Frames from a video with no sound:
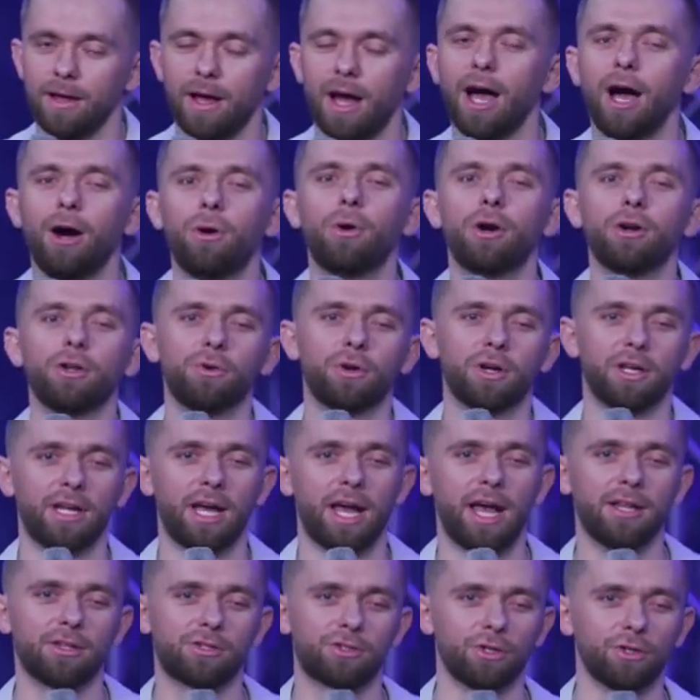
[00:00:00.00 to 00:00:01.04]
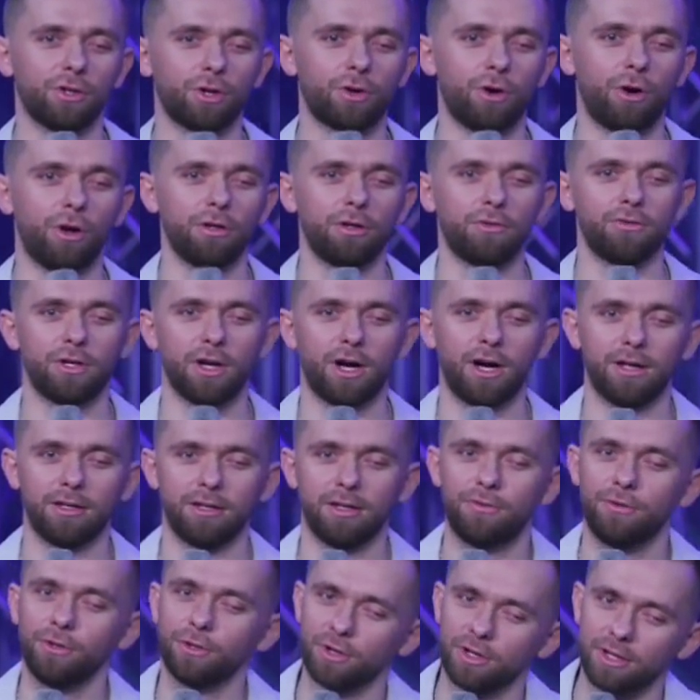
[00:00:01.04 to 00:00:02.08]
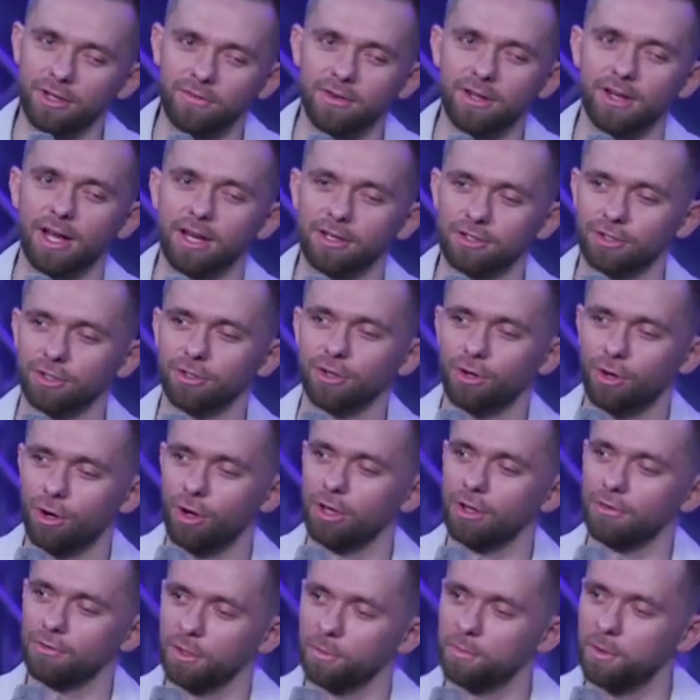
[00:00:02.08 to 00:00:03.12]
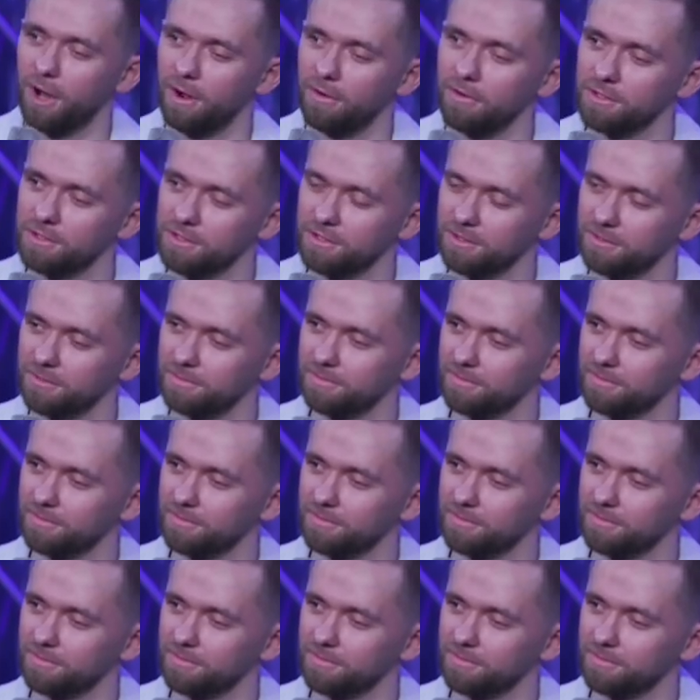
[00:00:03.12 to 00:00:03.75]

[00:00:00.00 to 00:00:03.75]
how are you going to answer the call of God if you don't even answer the call of your parents?